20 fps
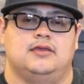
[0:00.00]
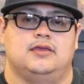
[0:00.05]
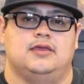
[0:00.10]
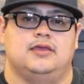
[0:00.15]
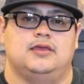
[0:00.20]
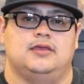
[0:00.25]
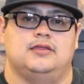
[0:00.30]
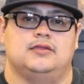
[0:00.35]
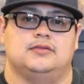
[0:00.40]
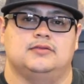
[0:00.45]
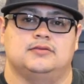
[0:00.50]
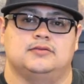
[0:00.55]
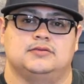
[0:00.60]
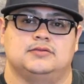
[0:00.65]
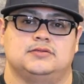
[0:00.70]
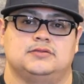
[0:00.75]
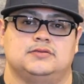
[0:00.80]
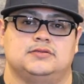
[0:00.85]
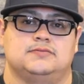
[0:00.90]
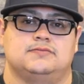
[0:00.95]
and
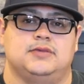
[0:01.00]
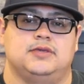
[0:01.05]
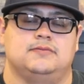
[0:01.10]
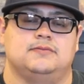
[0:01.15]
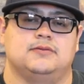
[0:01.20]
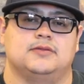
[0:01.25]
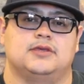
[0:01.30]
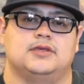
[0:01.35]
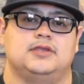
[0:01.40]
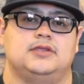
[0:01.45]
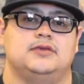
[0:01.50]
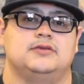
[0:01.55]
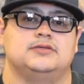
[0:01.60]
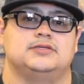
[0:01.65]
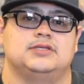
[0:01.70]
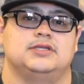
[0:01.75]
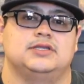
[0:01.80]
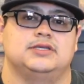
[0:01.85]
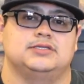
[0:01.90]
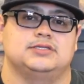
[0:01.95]
people could
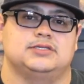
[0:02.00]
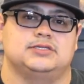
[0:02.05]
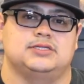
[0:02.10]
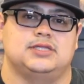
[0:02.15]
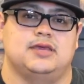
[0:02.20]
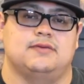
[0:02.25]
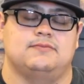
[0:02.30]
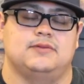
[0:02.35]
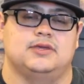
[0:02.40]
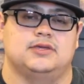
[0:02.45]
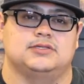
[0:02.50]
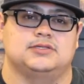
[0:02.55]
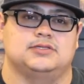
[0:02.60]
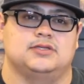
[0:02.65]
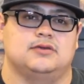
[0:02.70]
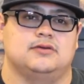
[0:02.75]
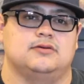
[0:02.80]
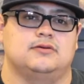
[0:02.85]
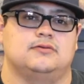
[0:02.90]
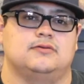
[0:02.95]
use it as a stepping
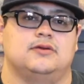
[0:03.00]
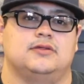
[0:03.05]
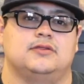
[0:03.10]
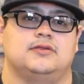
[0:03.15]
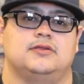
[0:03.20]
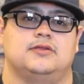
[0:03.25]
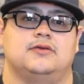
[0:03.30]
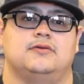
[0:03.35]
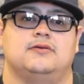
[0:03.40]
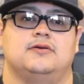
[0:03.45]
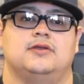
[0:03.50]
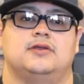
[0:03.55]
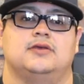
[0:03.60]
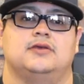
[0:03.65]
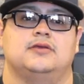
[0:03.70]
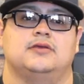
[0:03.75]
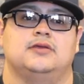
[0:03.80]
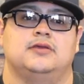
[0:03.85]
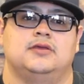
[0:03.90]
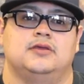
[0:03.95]
stone, whether they want
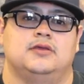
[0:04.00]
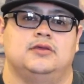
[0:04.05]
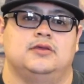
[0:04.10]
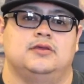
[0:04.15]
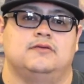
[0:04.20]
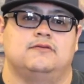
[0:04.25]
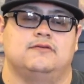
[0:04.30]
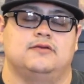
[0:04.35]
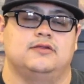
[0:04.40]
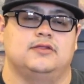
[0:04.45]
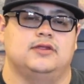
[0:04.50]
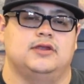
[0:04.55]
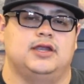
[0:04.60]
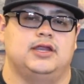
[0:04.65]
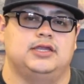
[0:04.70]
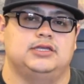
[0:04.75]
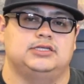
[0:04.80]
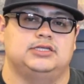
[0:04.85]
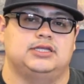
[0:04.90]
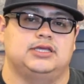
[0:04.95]
to further
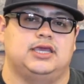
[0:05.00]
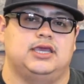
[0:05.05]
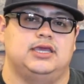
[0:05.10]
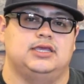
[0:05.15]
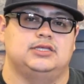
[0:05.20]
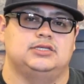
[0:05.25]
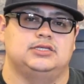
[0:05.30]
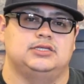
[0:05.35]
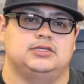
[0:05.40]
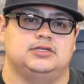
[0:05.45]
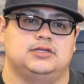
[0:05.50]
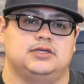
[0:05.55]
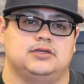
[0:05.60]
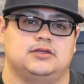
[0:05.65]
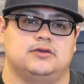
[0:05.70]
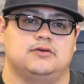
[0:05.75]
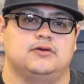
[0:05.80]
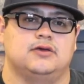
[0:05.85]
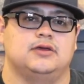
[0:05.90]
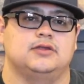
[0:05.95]
education
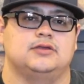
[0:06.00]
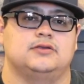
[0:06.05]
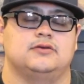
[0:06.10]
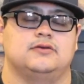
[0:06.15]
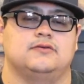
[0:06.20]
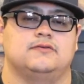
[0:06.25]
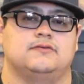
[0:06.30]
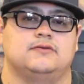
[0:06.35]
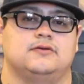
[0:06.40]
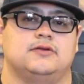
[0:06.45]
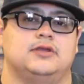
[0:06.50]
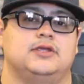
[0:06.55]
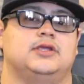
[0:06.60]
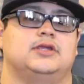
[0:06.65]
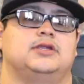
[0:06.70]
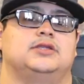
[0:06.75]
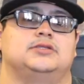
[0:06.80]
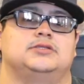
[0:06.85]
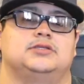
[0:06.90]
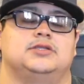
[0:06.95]
and go on to a
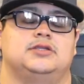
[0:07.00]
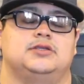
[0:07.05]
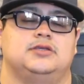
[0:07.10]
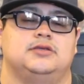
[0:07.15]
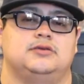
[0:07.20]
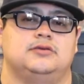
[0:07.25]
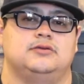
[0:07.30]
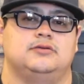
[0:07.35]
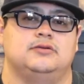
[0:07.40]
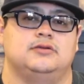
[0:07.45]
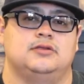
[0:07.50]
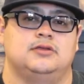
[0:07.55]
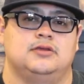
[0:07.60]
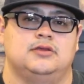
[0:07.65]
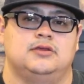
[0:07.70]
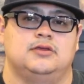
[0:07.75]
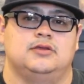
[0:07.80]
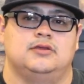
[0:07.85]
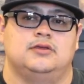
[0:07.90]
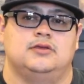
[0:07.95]
4-year institute
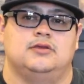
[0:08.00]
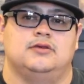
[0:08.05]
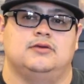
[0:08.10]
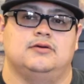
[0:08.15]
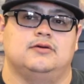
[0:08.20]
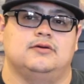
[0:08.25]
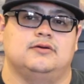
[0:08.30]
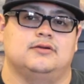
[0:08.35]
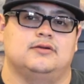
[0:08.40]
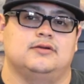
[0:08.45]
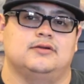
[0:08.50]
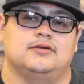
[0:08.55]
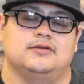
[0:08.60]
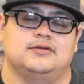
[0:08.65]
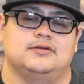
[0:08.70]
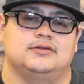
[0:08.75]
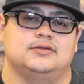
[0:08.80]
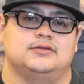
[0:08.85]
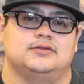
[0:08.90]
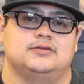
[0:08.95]
or
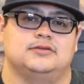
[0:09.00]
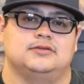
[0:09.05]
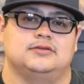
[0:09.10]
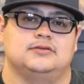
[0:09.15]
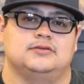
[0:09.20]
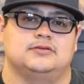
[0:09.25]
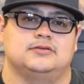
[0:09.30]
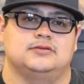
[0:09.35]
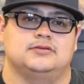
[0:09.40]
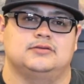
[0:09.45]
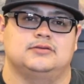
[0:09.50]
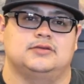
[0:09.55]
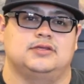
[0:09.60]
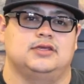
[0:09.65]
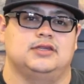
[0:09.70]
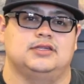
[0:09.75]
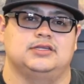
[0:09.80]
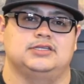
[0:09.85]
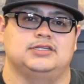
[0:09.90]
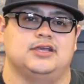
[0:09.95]

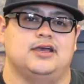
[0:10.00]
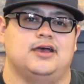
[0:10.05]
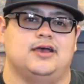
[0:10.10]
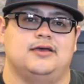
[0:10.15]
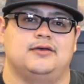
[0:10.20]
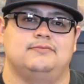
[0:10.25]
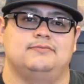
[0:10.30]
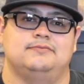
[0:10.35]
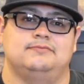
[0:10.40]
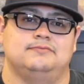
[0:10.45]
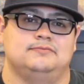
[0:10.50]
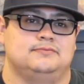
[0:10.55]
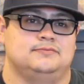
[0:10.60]
get a job.